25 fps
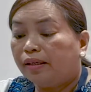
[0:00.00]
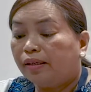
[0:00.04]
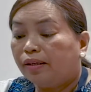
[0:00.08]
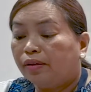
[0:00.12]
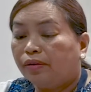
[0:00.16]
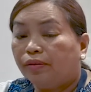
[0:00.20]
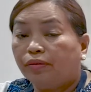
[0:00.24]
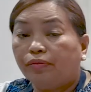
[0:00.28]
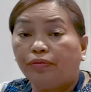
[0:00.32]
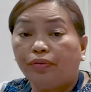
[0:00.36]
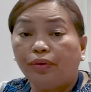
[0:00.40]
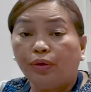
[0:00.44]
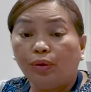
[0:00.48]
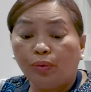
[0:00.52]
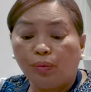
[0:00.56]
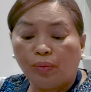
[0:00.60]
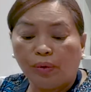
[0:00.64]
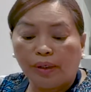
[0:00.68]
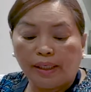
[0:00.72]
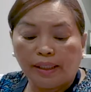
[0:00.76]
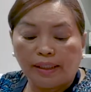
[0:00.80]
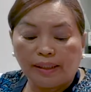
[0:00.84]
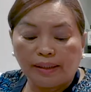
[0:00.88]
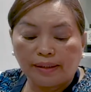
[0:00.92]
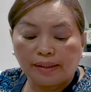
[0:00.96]
If you
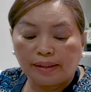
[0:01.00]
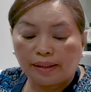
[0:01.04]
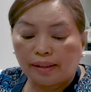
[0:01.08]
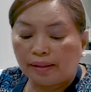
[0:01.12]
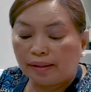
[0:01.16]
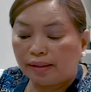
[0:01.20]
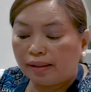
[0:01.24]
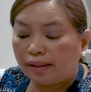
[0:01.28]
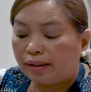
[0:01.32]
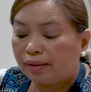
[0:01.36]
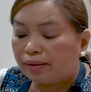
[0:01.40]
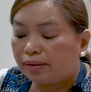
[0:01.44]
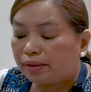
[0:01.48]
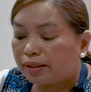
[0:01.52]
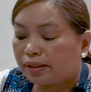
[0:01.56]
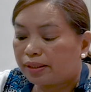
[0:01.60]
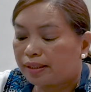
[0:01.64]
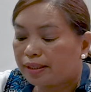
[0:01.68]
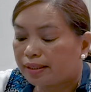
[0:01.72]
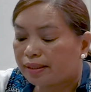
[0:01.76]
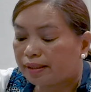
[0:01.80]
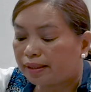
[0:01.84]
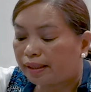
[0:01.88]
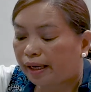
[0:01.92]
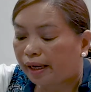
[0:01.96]
want another
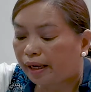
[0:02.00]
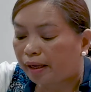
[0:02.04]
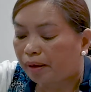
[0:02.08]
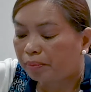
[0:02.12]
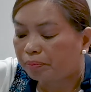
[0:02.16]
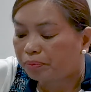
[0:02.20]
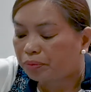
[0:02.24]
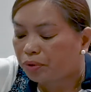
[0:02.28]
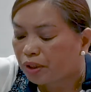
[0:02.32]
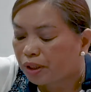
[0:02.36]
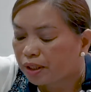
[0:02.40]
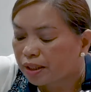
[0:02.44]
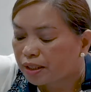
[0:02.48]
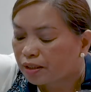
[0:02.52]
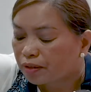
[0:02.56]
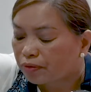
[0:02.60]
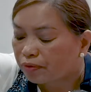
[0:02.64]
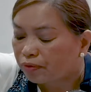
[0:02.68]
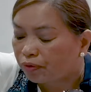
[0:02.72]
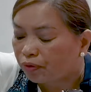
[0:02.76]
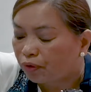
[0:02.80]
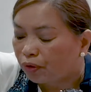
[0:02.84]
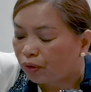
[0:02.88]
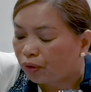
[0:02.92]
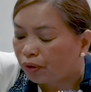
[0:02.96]
slab, just
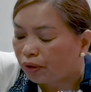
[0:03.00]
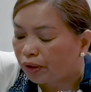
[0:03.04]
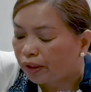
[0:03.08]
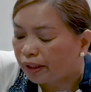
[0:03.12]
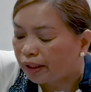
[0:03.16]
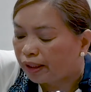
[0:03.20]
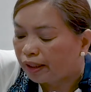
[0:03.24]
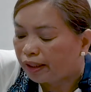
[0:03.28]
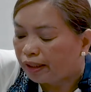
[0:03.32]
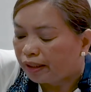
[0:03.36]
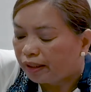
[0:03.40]
for,